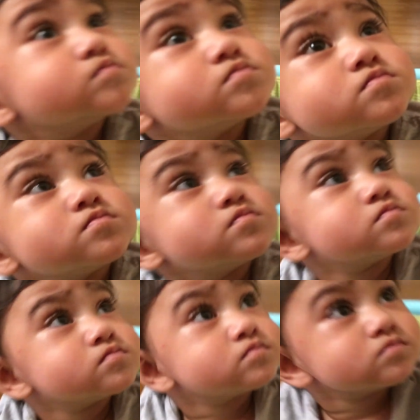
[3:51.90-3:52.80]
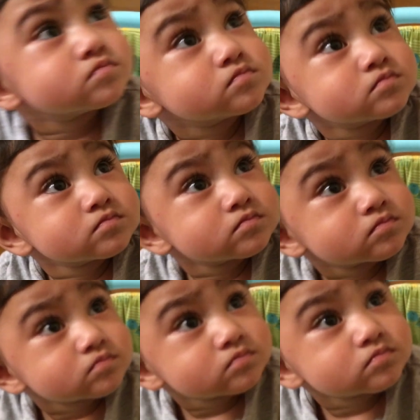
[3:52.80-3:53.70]
Bye. Look at this guy.
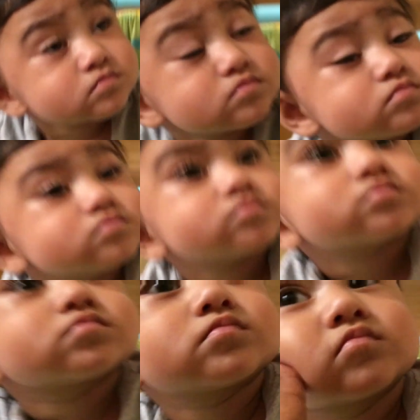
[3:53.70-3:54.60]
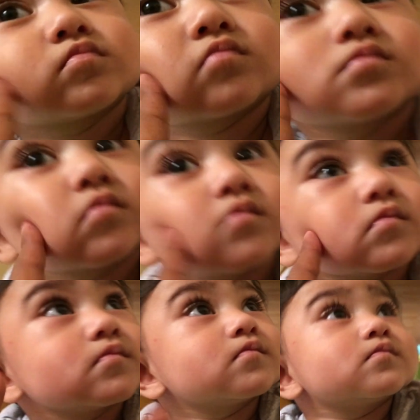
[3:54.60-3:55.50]
What are you doing?
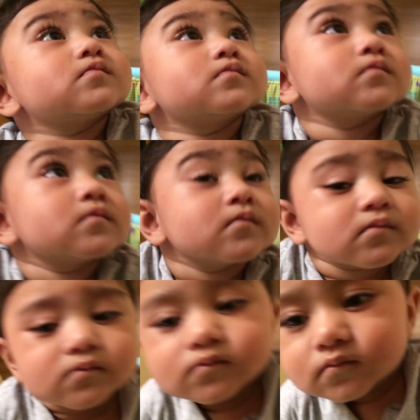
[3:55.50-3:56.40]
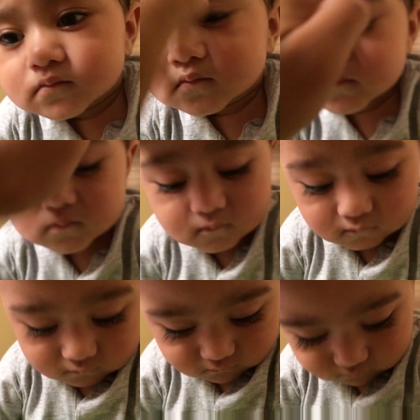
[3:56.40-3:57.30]
What are you doing?